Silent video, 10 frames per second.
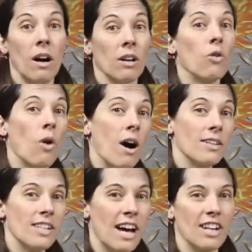
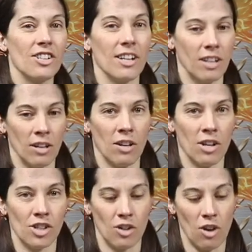cross, actually, a
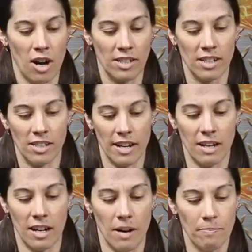large cross. It's like,
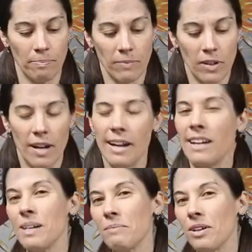it
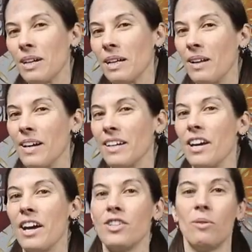ends up looking like an
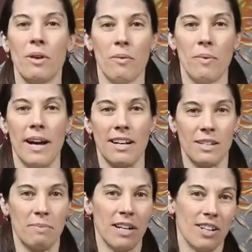angel with wings,
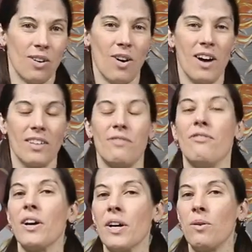but it's a cross.
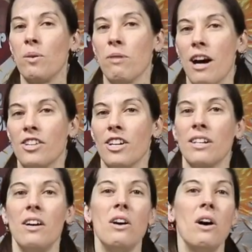Very cool project.
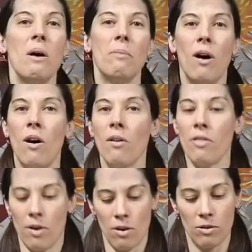But all
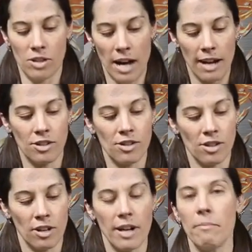those extras
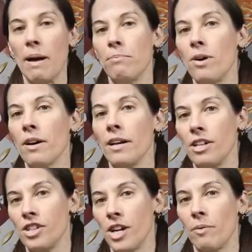are in my book, and I
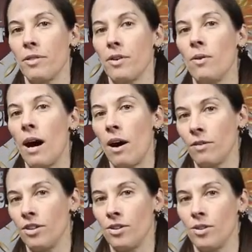share with you how
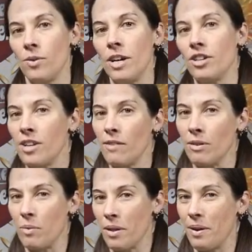to do each and every
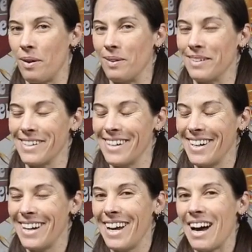one of those.
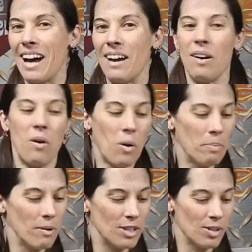I hope
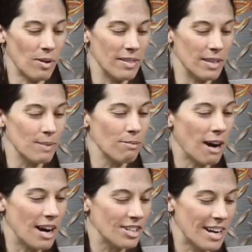you enjoyed this
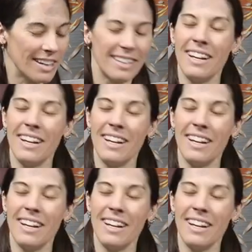project.